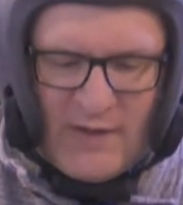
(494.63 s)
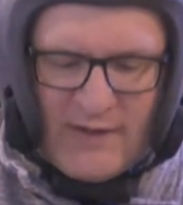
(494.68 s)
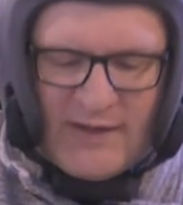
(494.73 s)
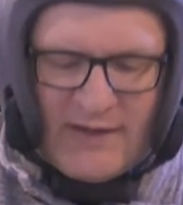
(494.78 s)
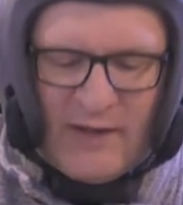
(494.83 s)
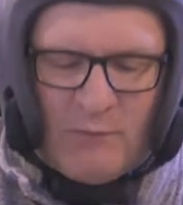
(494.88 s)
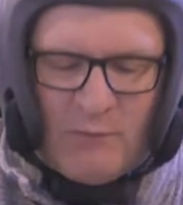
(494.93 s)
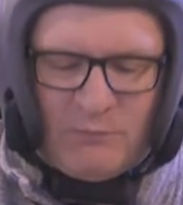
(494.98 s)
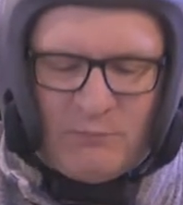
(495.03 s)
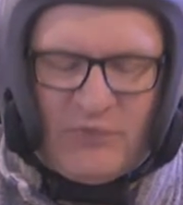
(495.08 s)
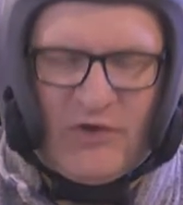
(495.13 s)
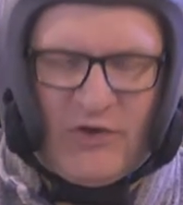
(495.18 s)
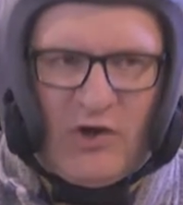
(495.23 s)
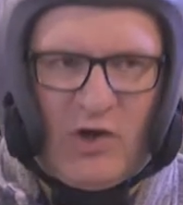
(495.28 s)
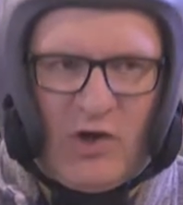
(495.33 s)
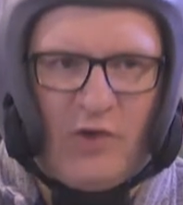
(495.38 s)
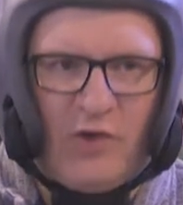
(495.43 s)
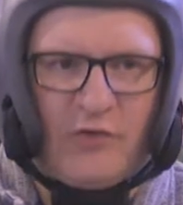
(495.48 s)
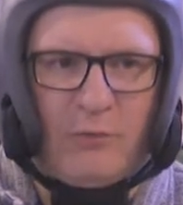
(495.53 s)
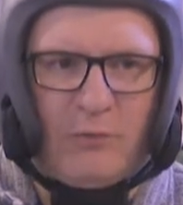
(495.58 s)
come to
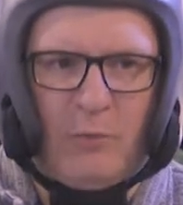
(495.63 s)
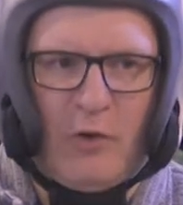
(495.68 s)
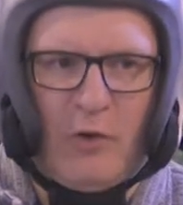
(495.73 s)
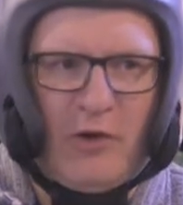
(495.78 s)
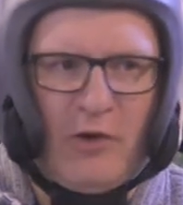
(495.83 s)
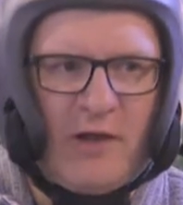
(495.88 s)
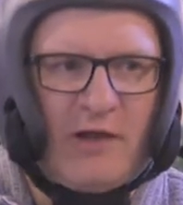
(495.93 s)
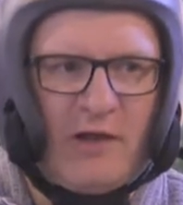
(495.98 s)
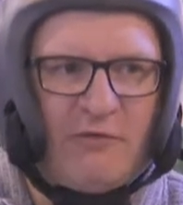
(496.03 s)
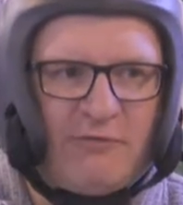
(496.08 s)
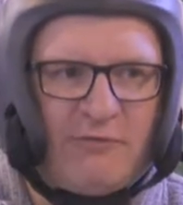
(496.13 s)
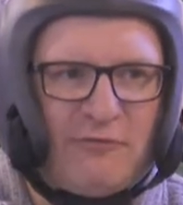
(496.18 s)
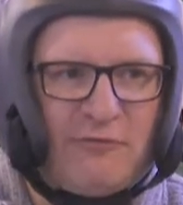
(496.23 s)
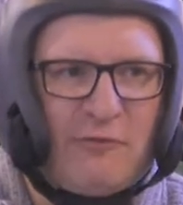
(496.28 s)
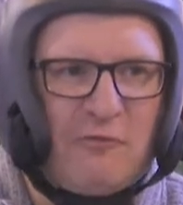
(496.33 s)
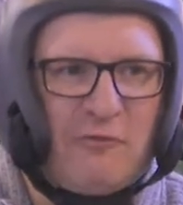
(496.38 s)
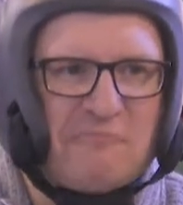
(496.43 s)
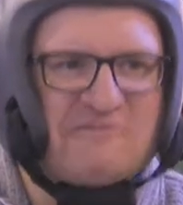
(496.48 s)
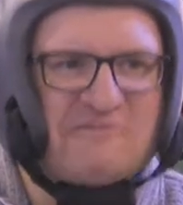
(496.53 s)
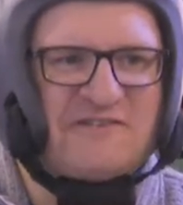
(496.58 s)
ask Pilate
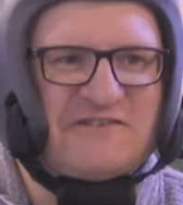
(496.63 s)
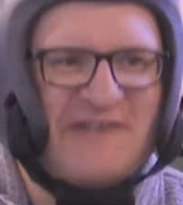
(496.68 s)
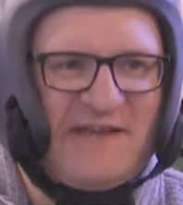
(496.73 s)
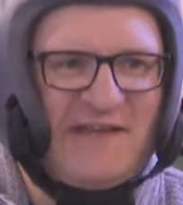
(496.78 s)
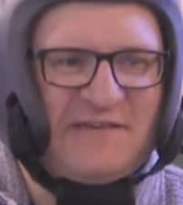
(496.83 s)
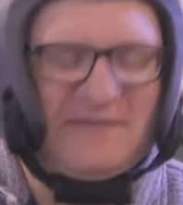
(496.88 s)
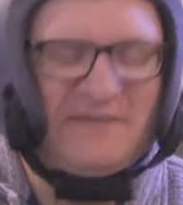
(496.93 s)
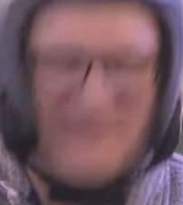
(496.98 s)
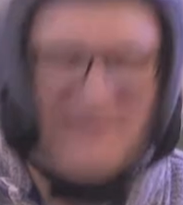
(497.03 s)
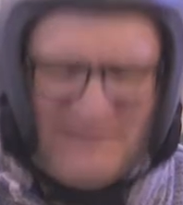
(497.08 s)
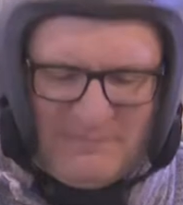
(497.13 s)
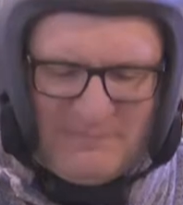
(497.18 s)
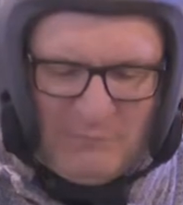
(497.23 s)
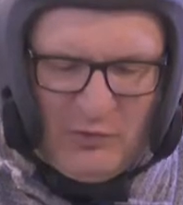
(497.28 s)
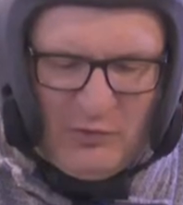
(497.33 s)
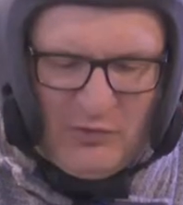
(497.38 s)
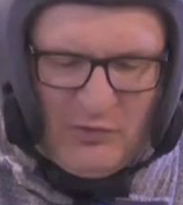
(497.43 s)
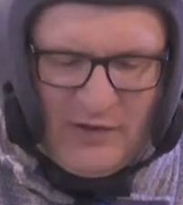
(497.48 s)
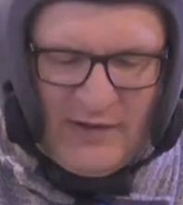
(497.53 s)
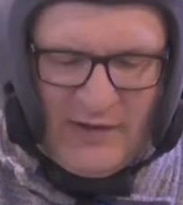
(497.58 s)
for Jesus'
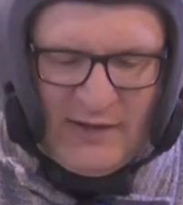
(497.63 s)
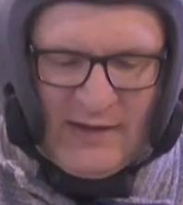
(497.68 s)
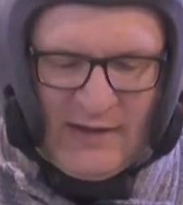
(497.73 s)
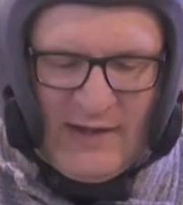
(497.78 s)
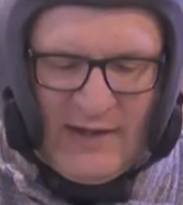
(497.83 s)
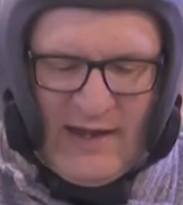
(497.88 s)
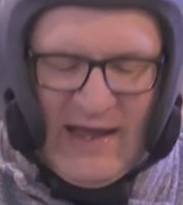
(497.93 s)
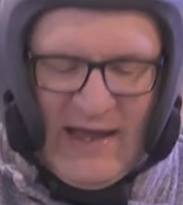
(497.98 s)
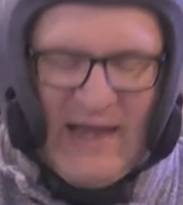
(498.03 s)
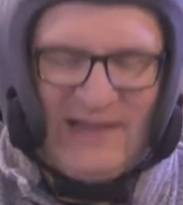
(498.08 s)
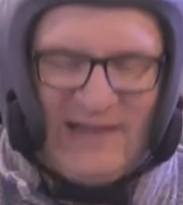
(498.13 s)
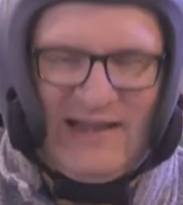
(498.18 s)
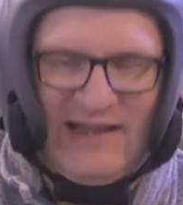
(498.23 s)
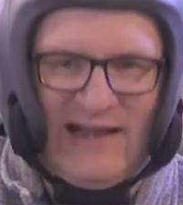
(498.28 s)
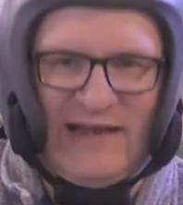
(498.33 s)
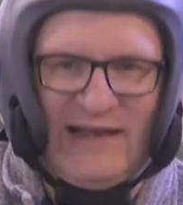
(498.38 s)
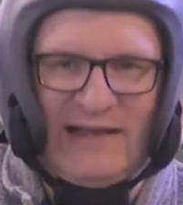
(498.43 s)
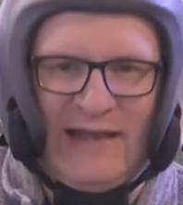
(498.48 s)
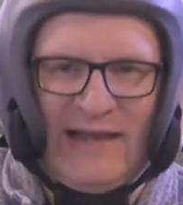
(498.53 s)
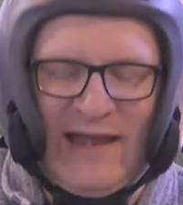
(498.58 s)
body, and
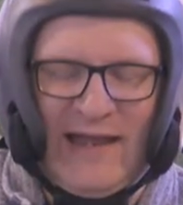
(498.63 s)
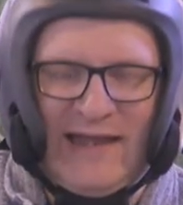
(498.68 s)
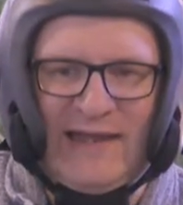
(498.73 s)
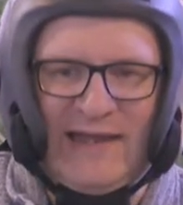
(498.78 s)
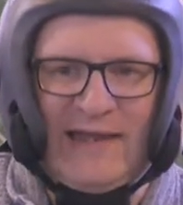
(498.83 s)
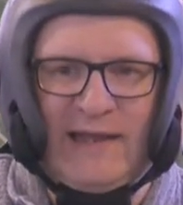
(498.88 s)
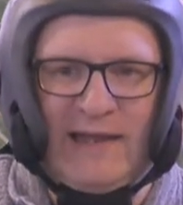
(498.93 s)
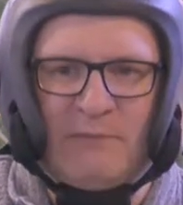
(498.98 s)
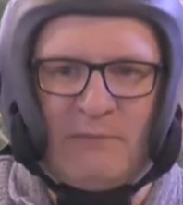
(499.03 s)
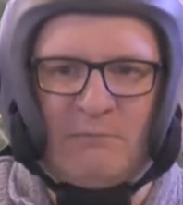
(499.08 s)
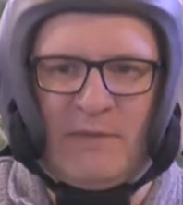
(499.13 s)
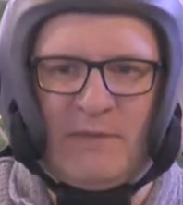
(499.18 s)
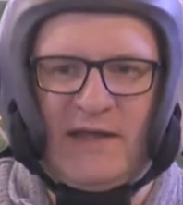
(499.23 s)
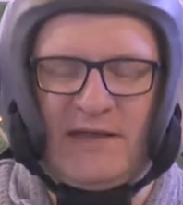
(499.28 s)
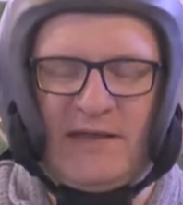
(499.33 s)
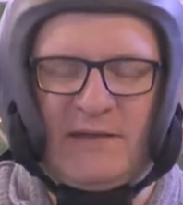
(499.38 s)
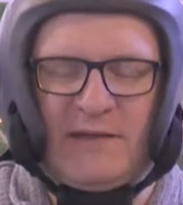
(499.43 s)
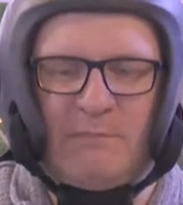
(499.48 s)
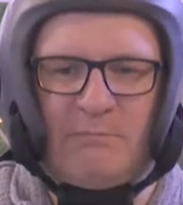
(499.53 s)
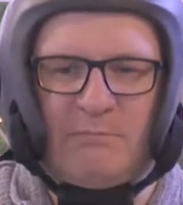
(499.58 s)
they lay him
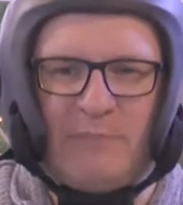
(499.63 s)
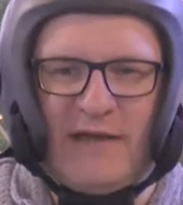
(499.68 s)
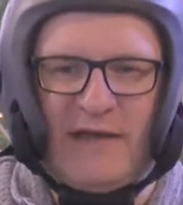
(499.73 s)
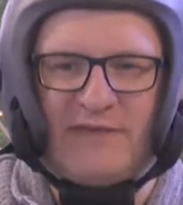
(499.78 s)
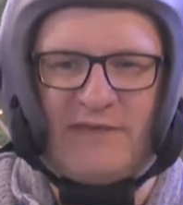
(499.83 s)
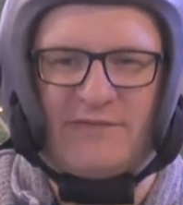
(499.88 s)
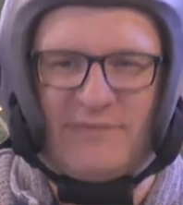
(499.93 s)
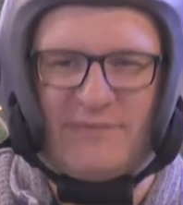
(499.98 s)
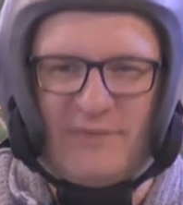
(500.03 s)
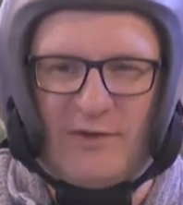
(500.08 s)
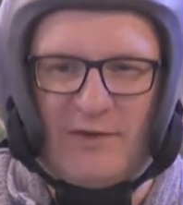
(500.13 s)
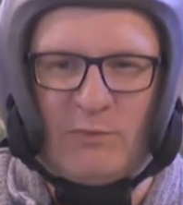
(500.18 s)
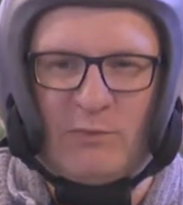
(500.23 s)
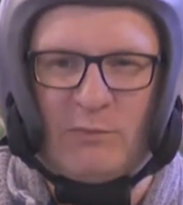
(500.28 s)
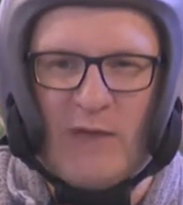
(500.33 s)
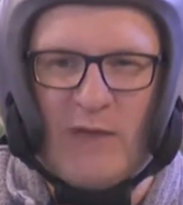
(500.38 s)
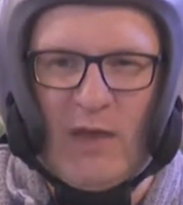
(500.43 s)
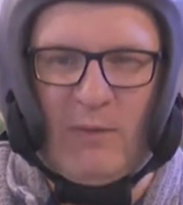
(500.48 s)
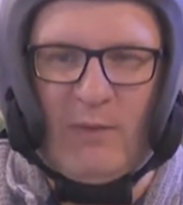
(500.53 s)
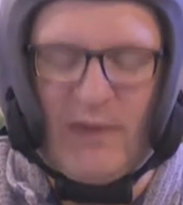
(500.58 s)
in the best tomb
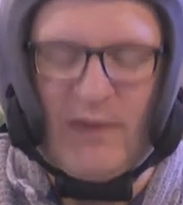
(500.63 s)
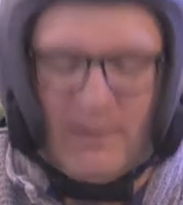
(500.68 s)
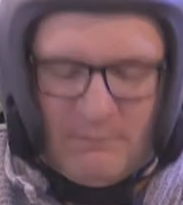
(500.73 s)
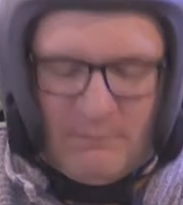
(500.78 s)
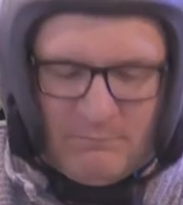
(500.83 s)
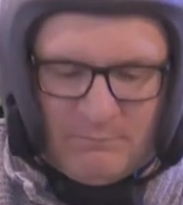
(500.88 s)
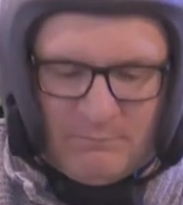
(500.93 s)
going.